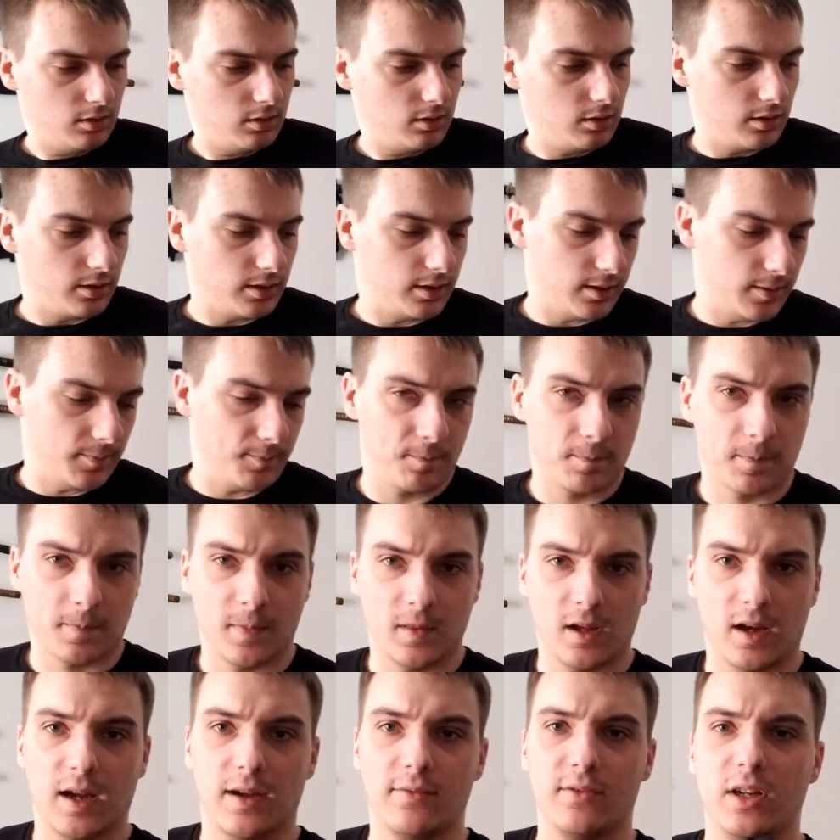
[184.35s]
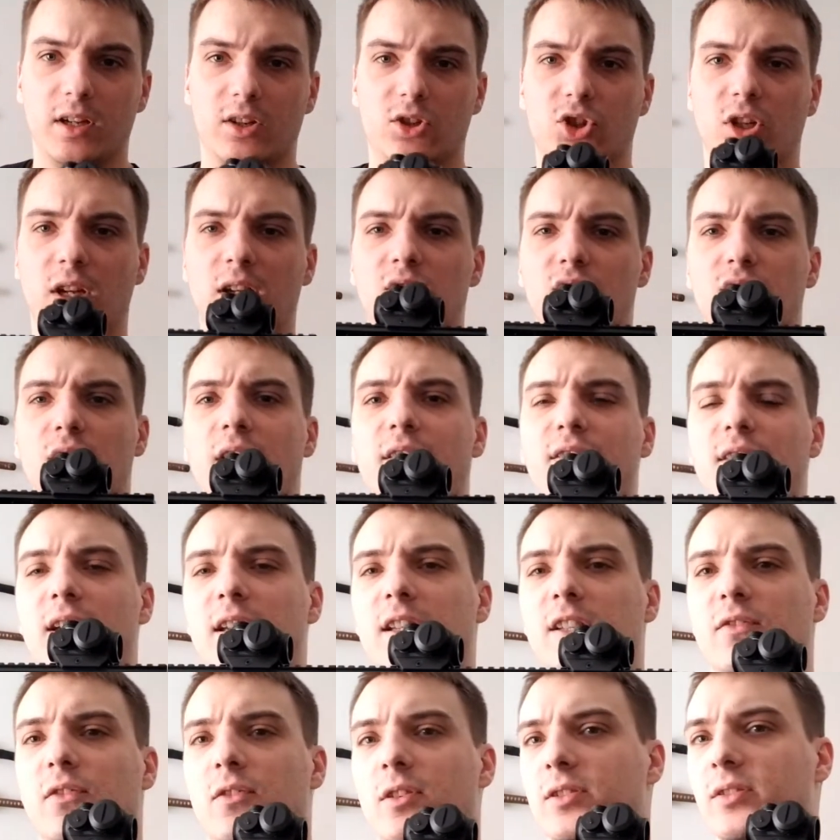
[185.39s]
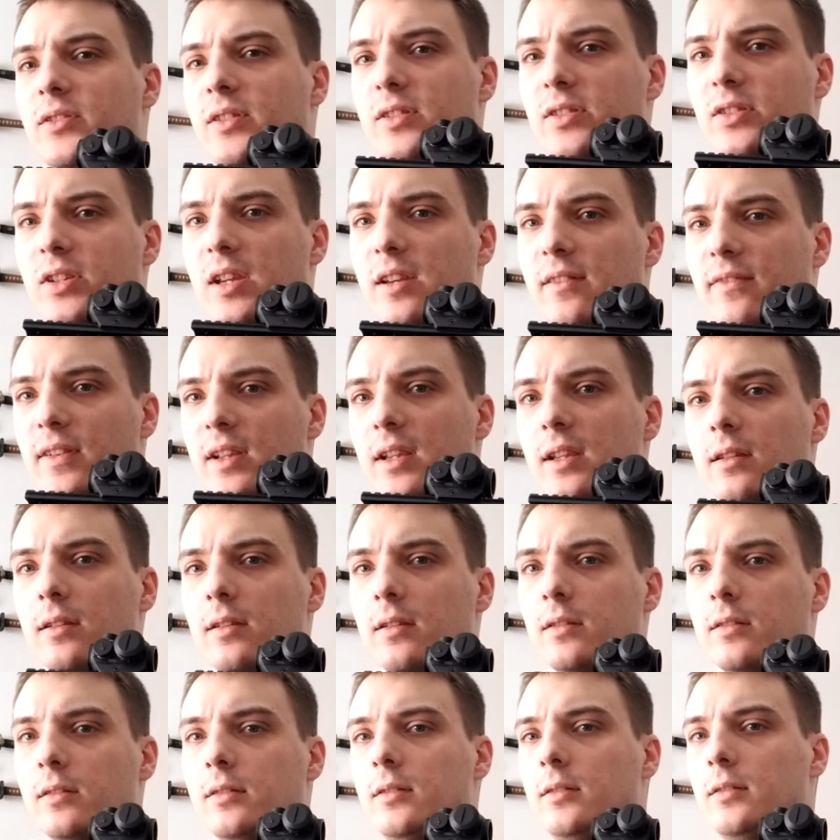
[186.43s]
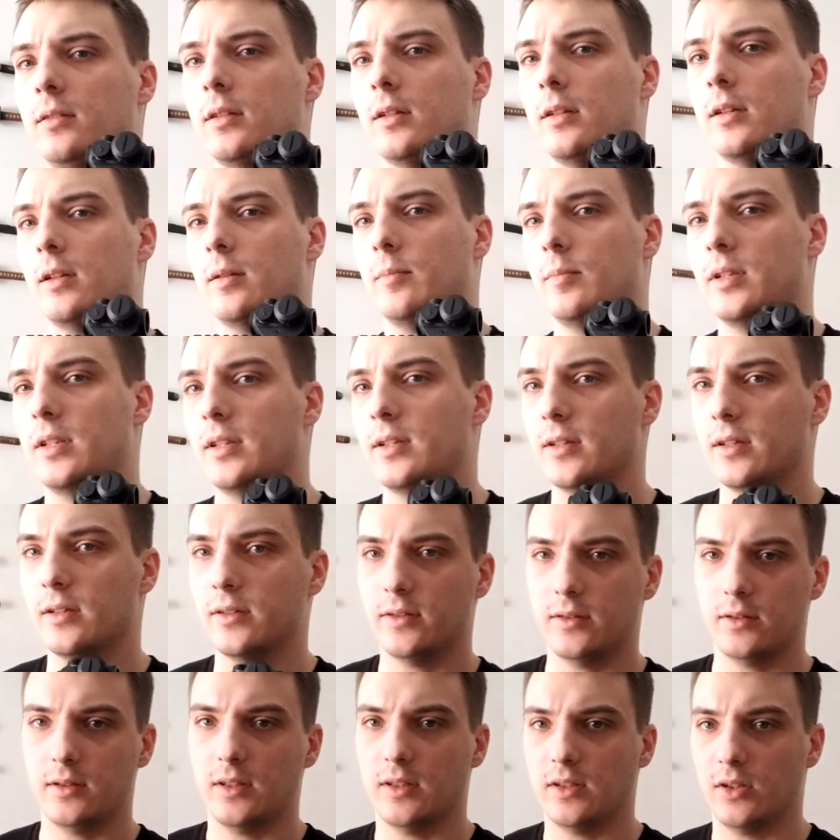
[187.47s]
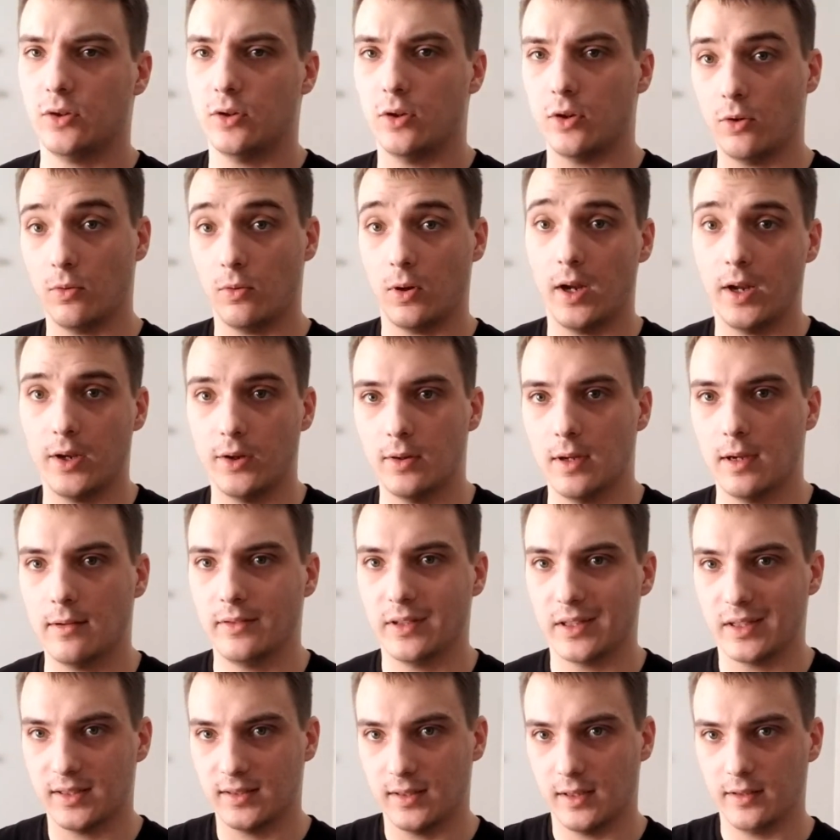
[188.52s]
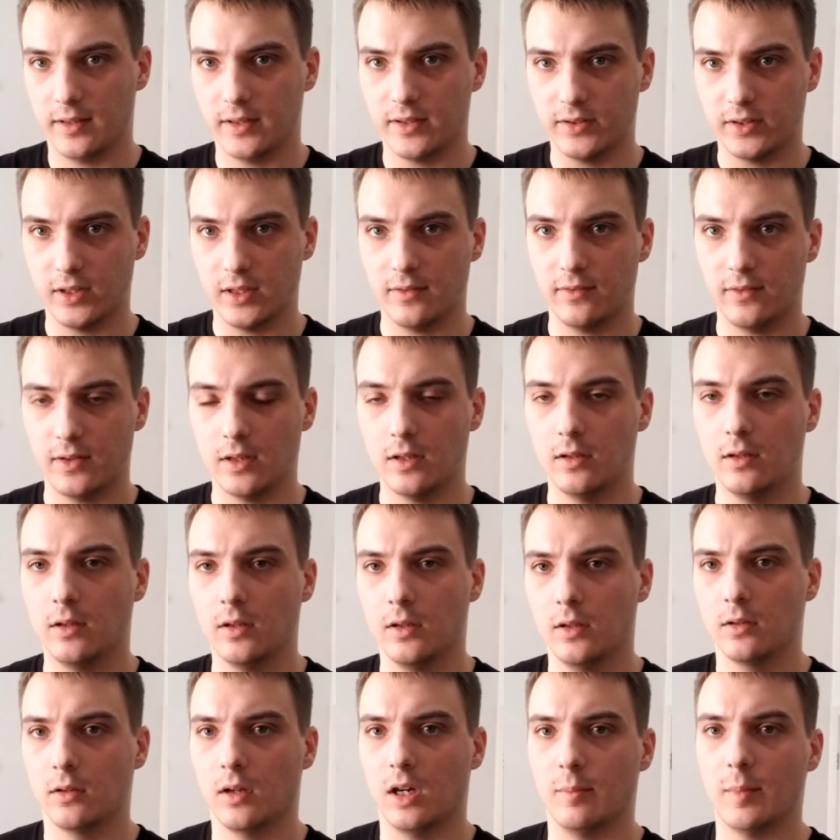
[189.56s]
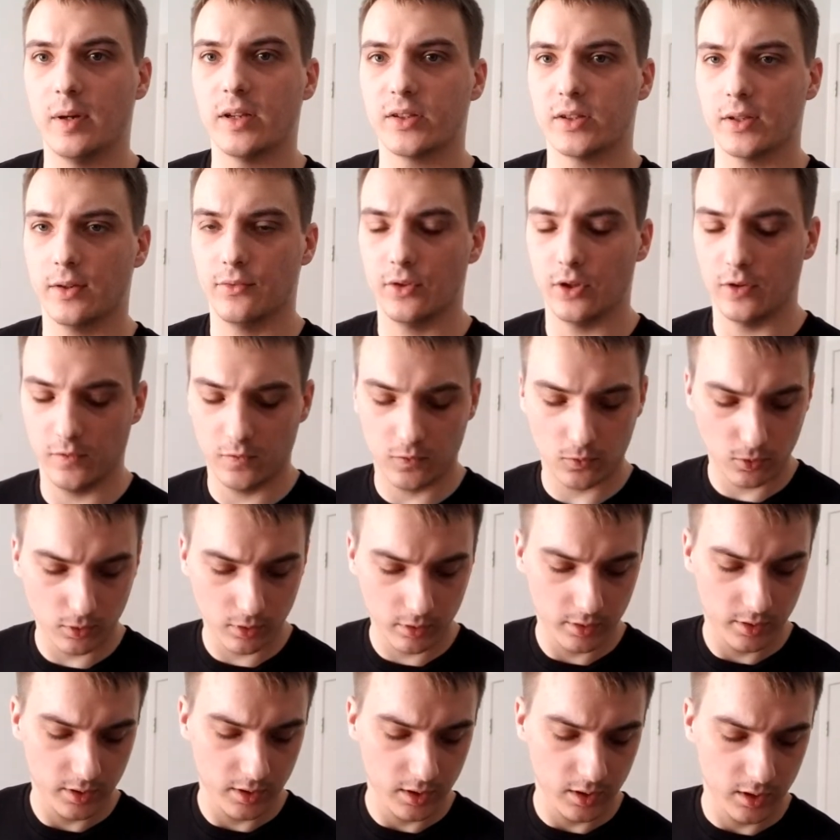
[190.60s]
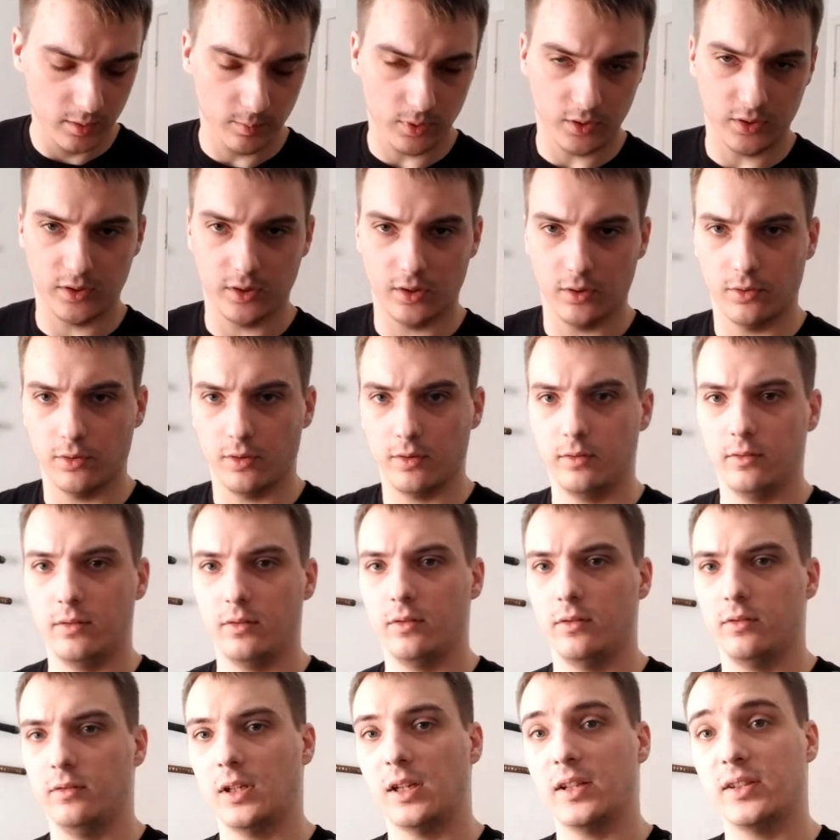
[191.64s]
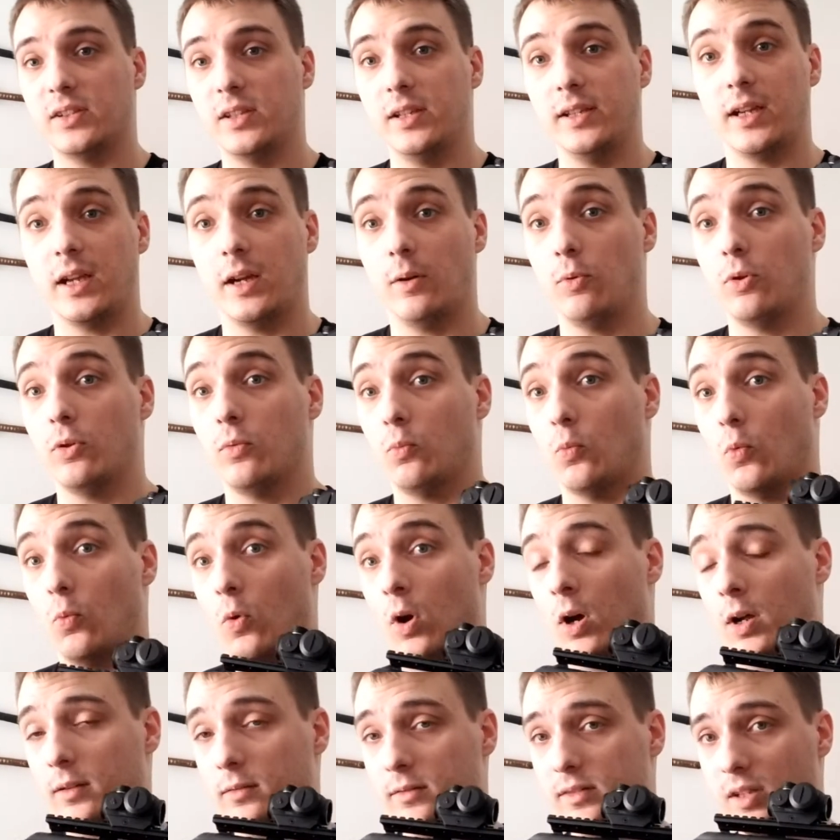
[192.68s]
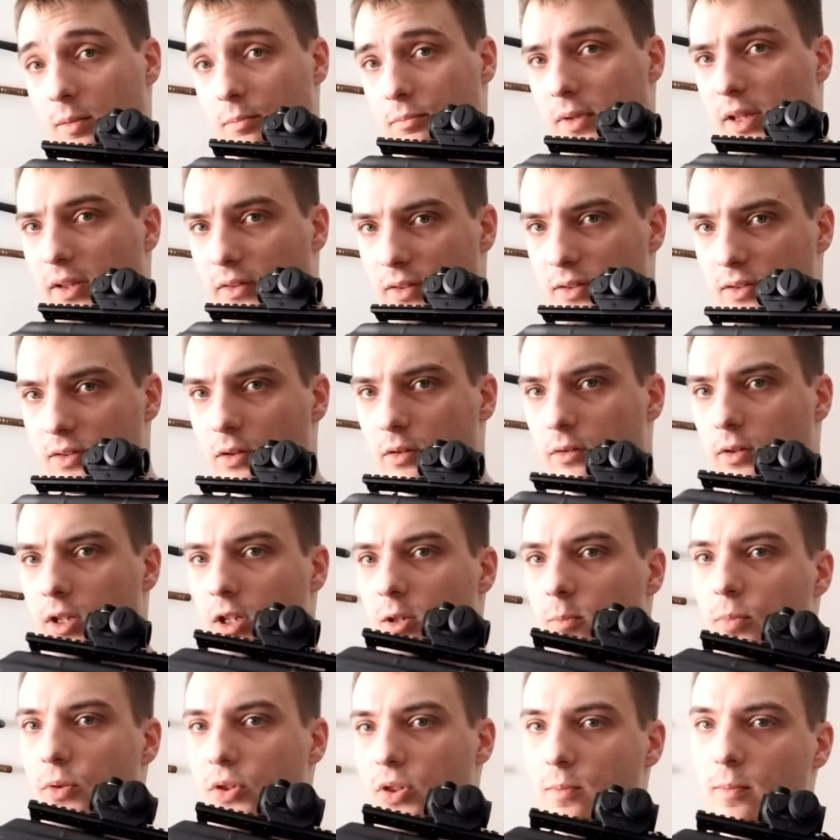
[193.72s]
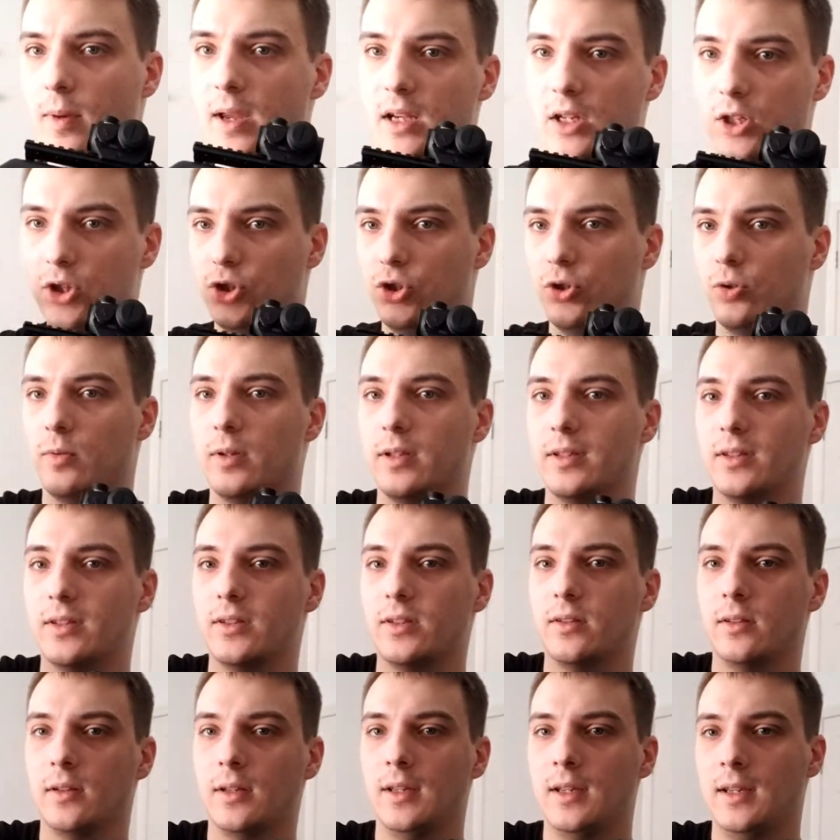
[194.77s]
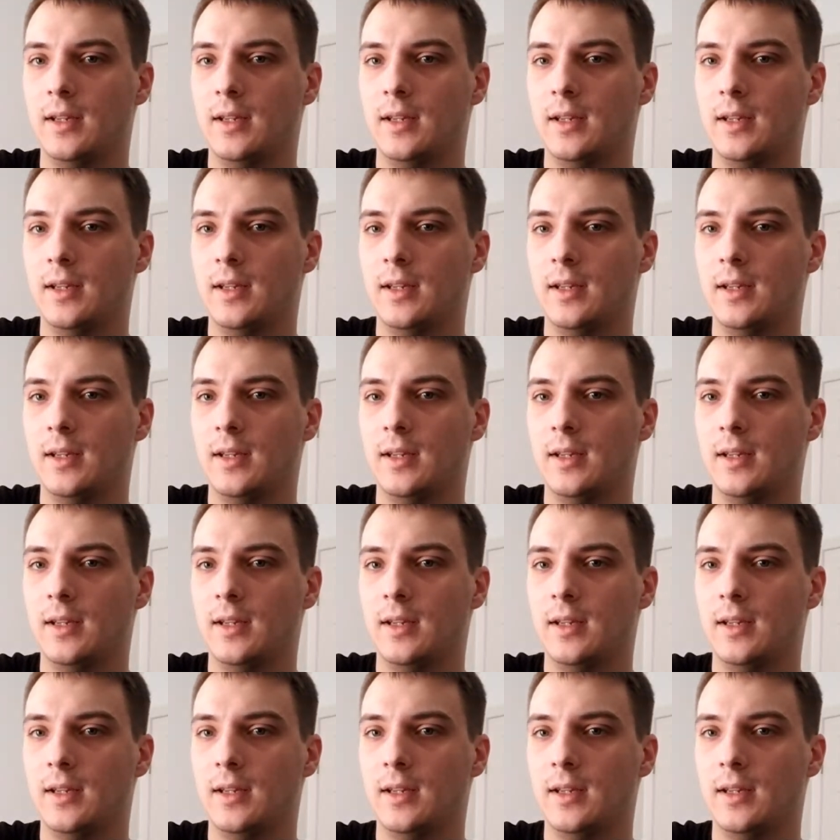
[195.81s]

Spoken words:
I have not changed anything as far as the safety, because as you know, I do have an extended safety on my 74, but not saying I wouldn't want something like this on here, but the main issue is